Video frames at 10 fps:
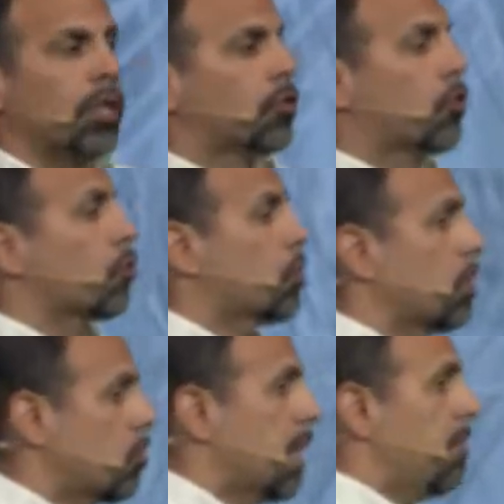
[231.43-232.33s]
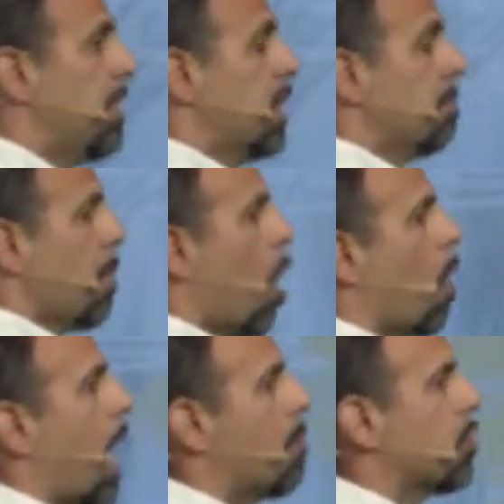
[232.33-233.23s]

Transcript: And so she's living in Moab,